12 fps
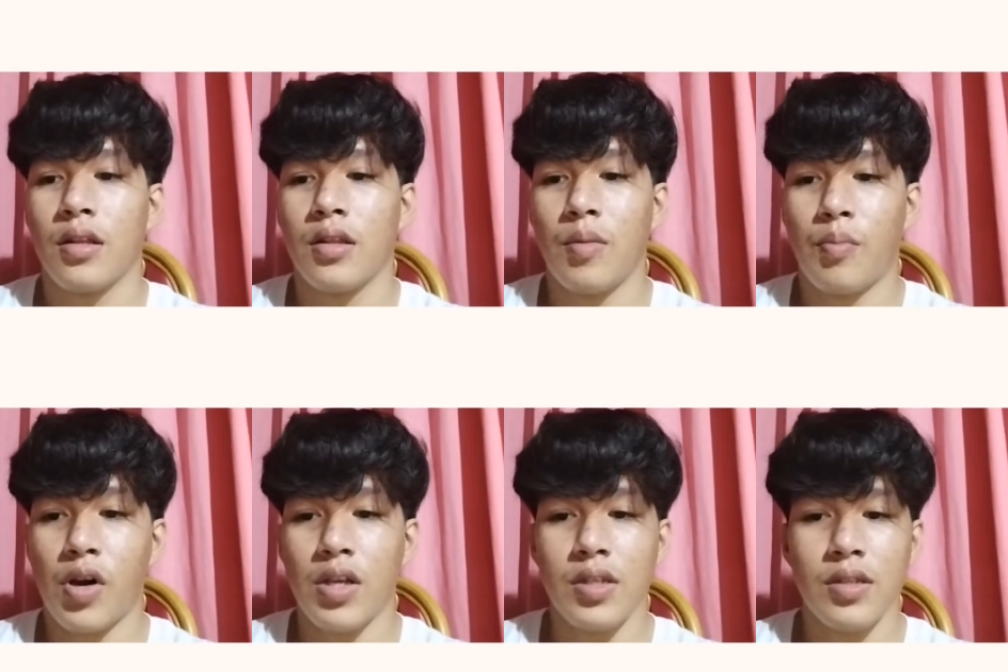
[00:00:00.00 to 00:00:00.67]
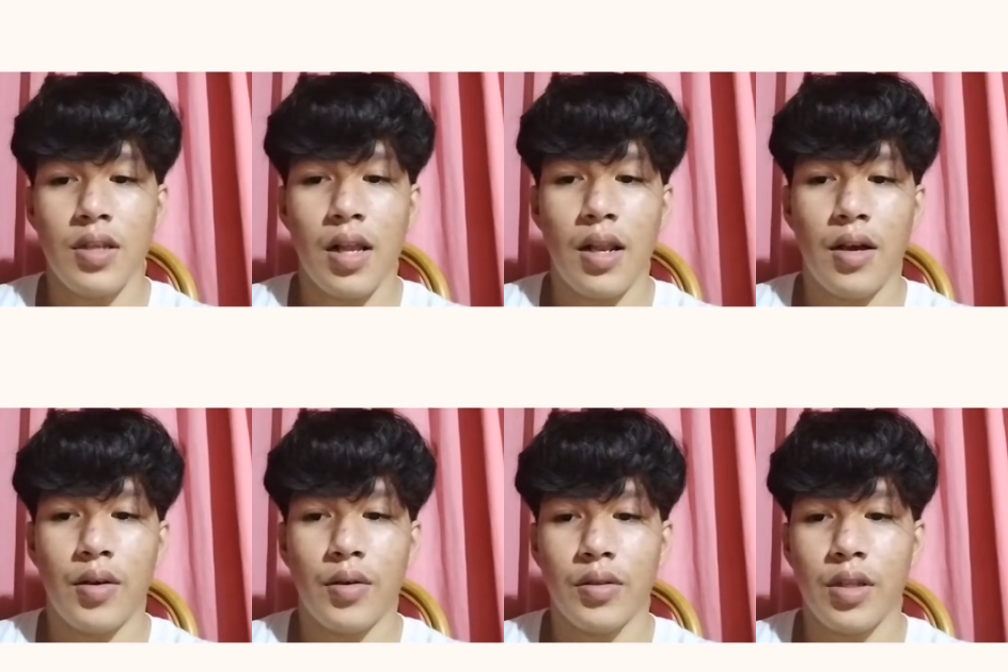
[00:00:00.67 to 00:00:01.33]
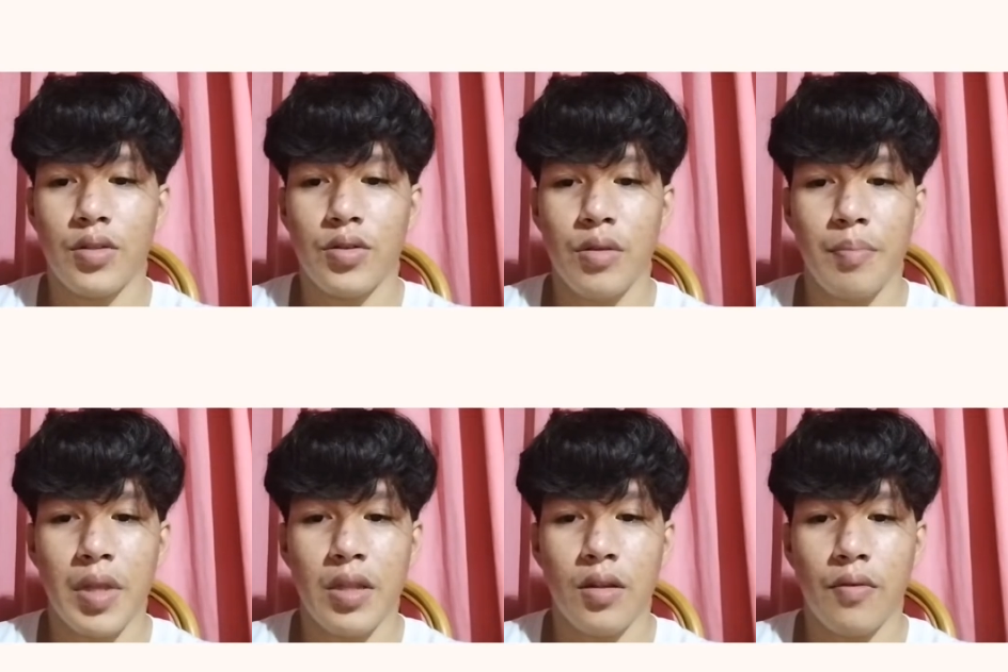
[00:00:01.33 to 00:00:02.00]
The process allows the
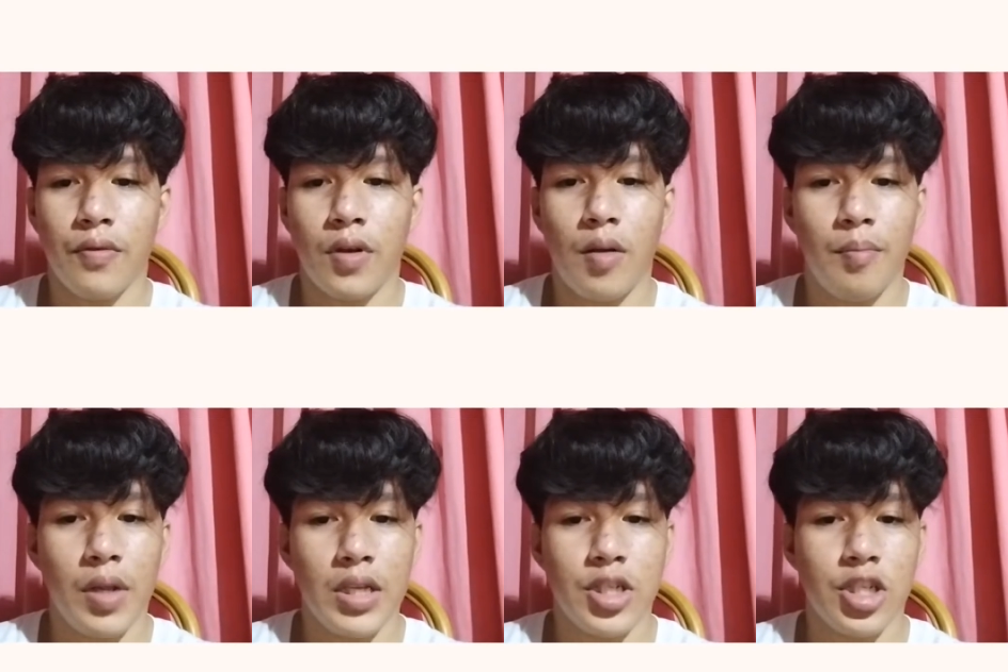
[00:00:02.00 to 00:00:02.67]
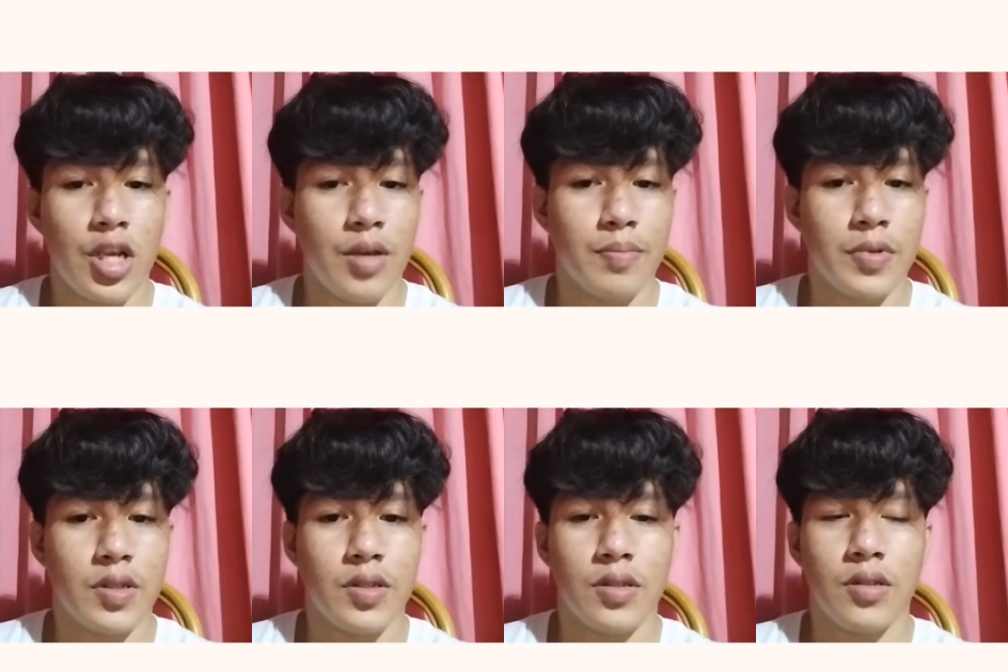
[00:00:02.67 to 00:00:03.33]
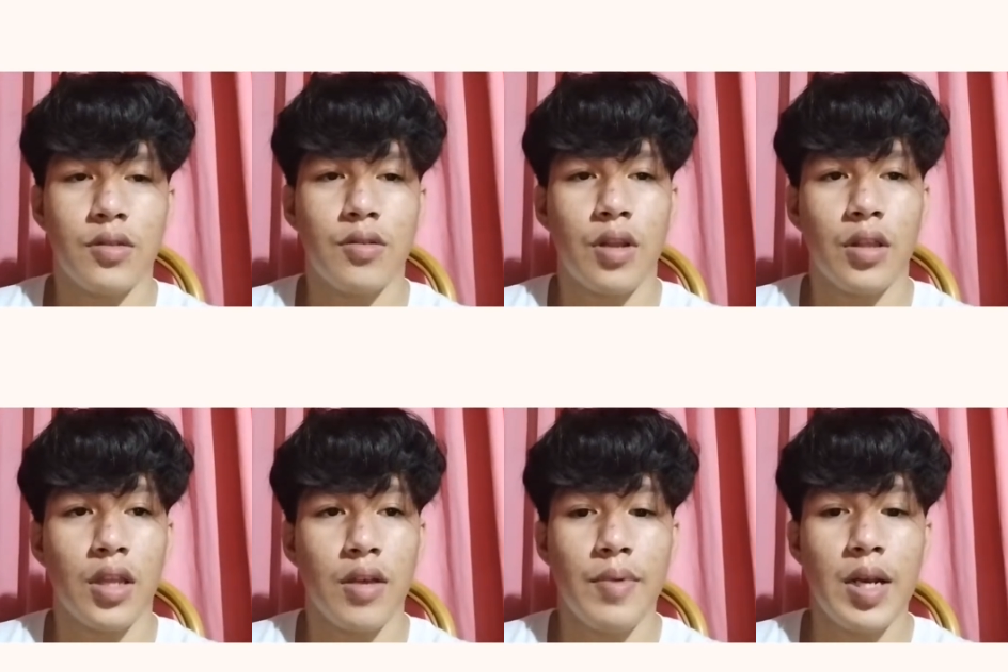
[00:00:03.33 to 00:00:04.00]
treatment of complex shapes so that
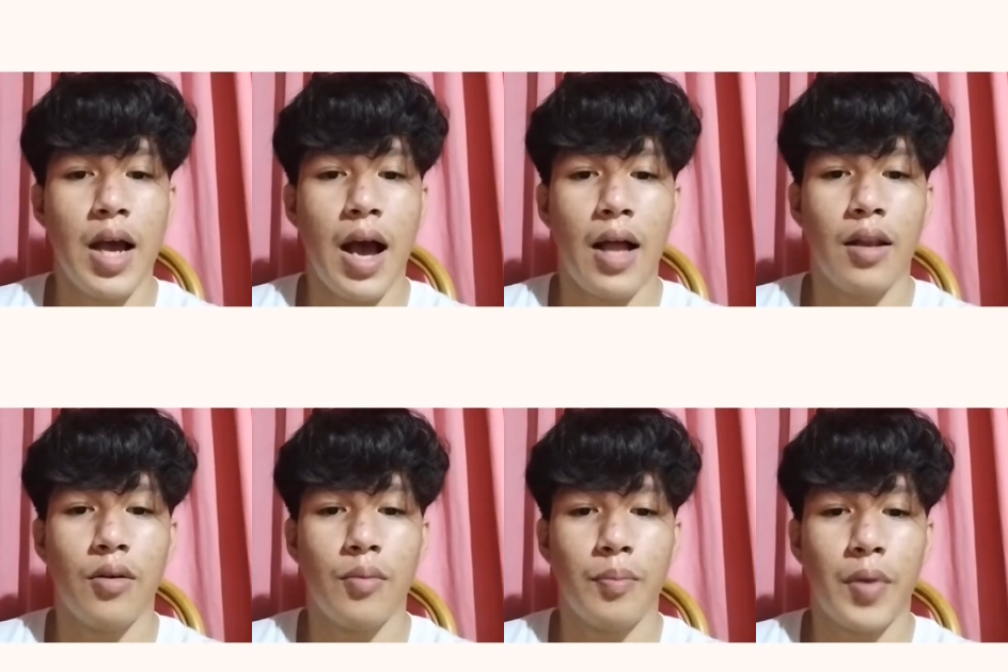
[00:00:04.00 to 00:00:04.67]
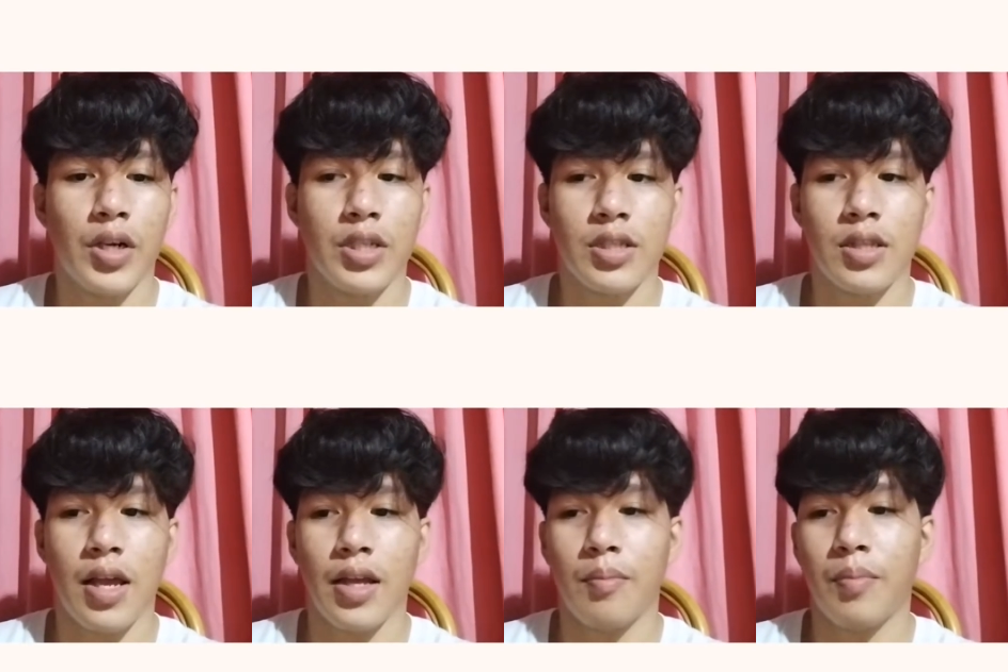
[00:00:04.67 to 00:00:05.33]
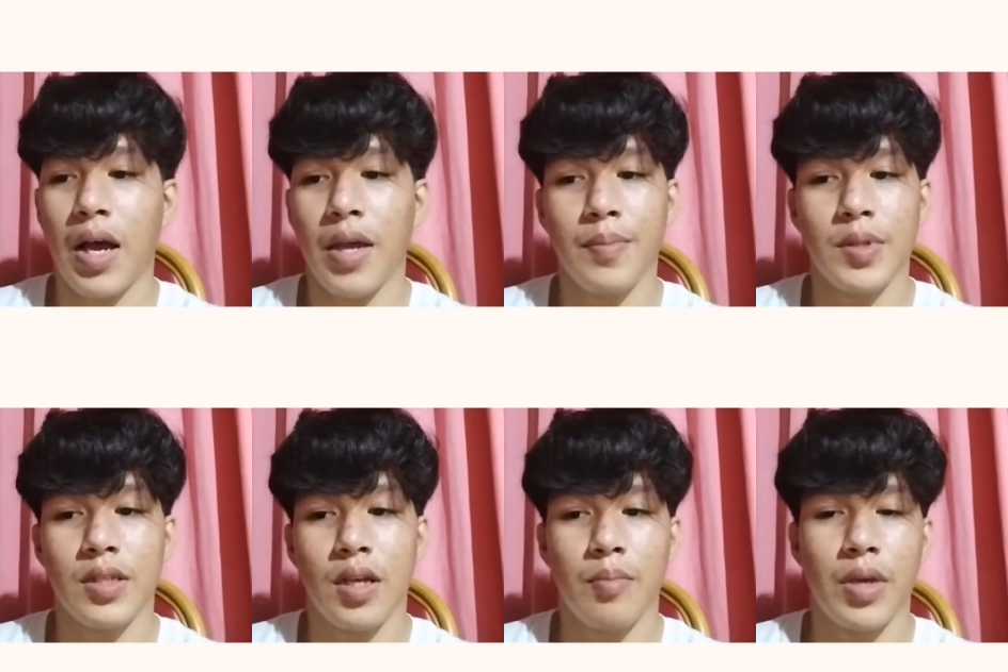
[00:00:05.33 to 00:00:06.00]
even hollow parts like
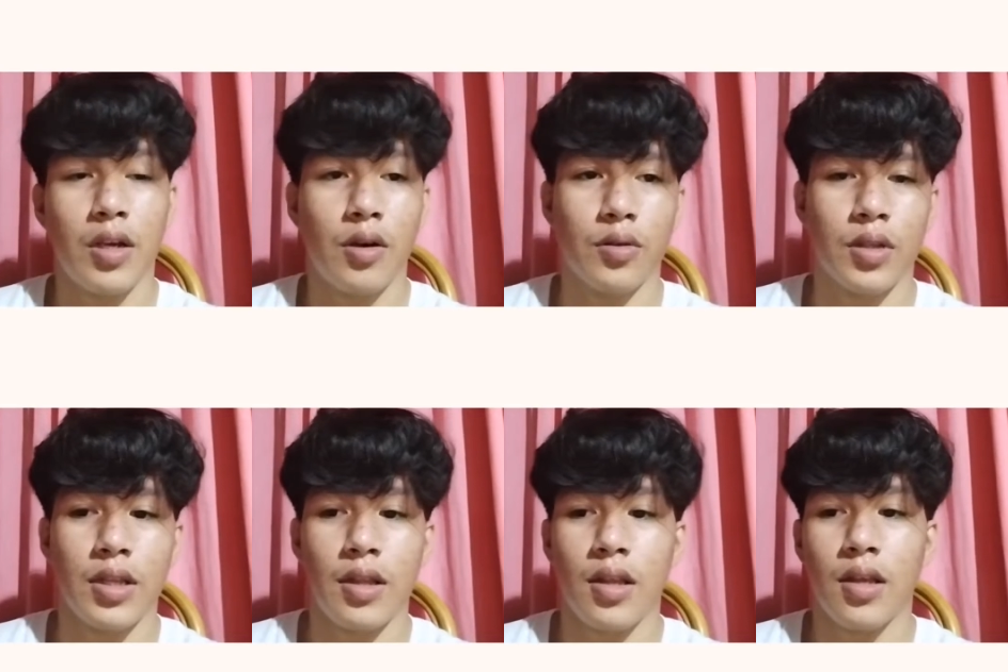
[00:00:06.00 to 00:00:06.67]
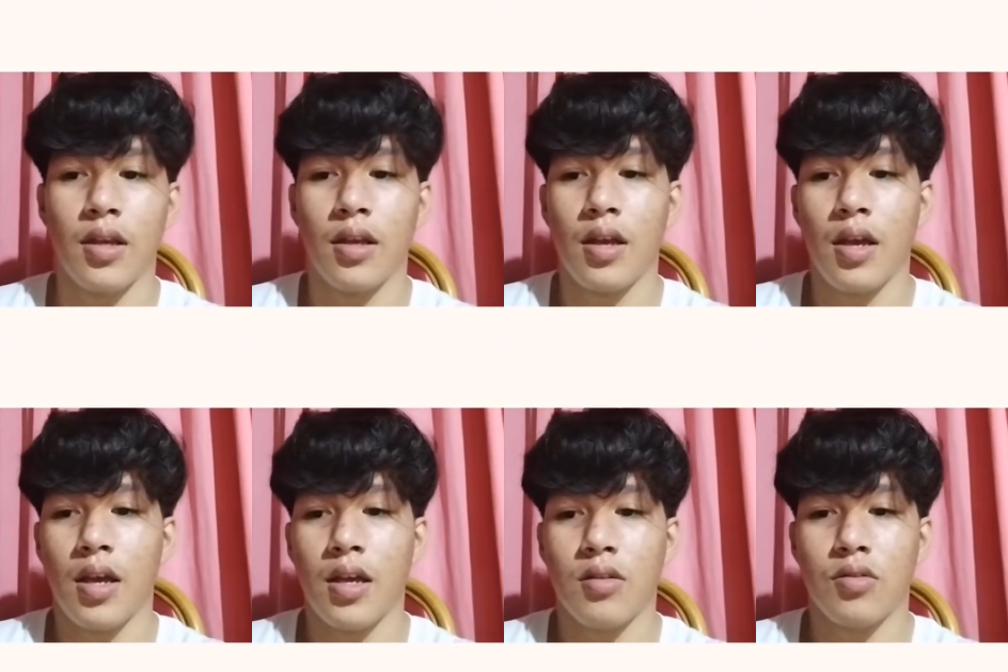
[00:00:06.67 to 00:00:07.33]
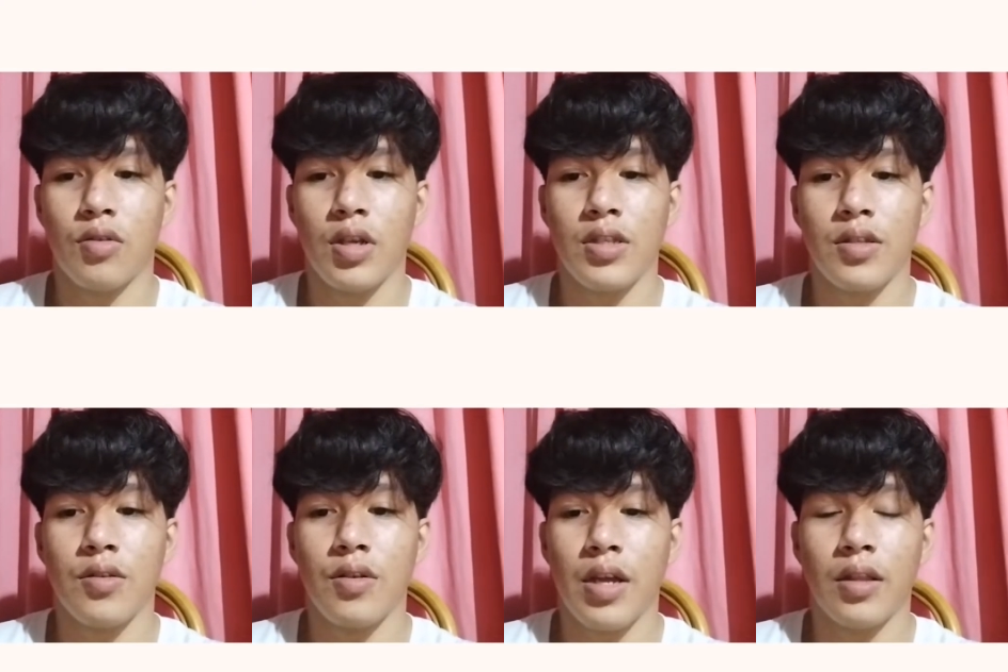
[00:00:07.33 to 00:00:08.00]
pipes can be coated and threads
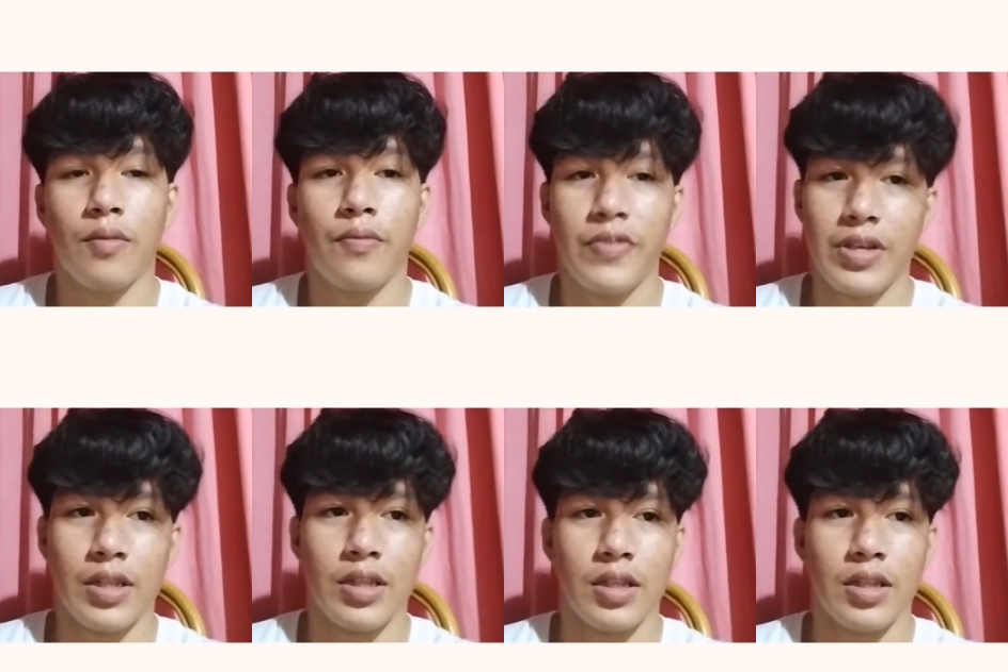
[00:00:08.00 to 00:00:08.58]
do not fill.